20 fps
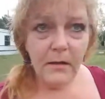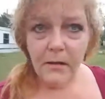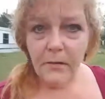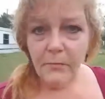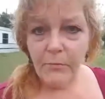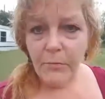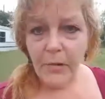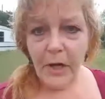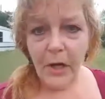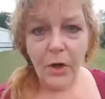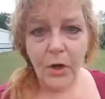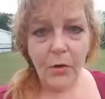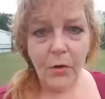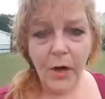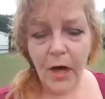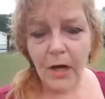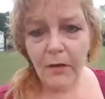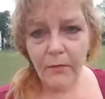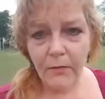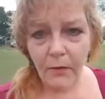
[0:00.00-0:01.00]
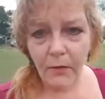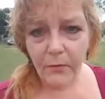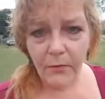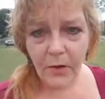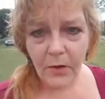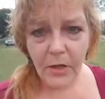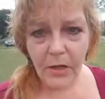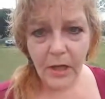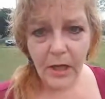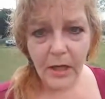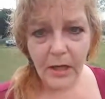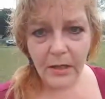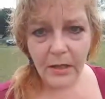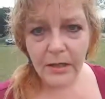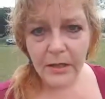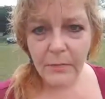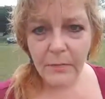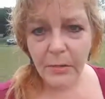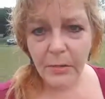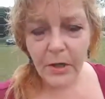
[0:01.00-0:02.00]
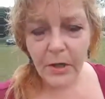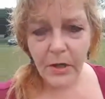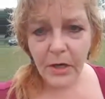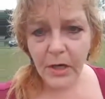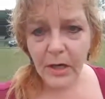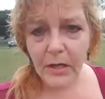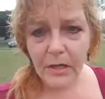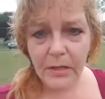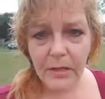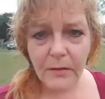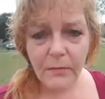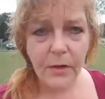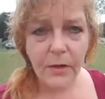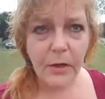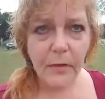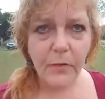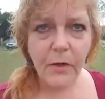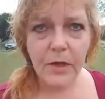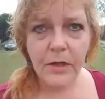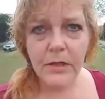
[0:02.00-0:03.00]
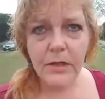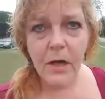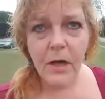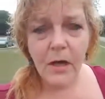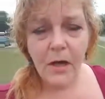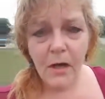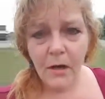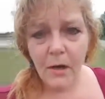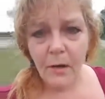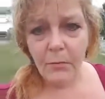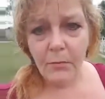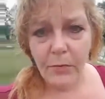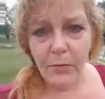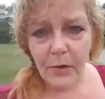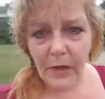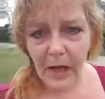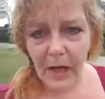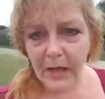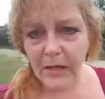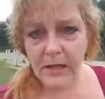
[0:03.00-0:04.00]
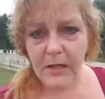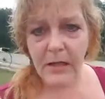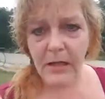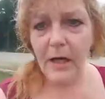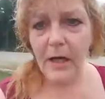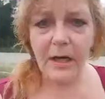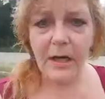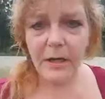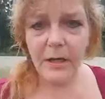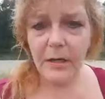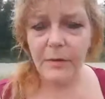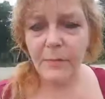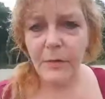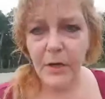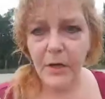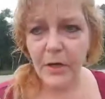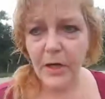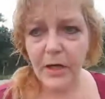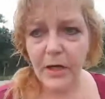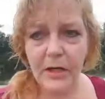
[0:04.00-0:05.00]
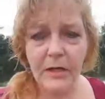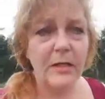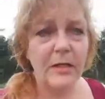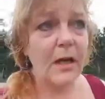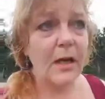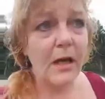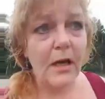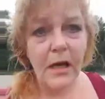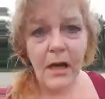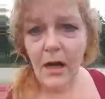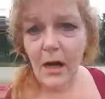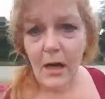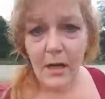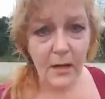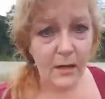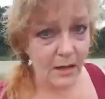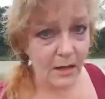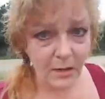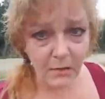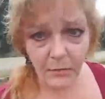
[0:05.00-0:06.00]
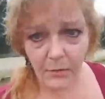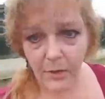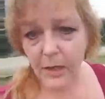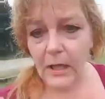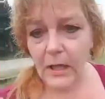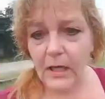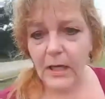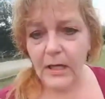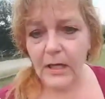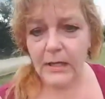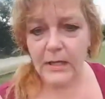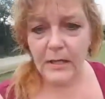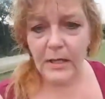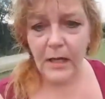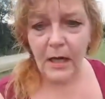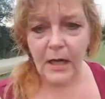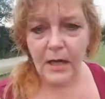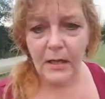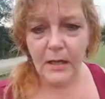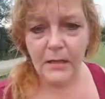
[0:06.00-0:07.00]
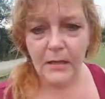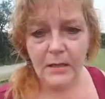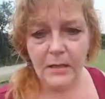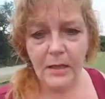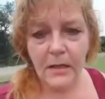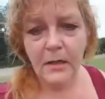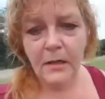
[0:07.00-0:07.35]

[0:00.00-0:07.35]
Be grateful for the experience, sweet ones. Bless the experience and then release it.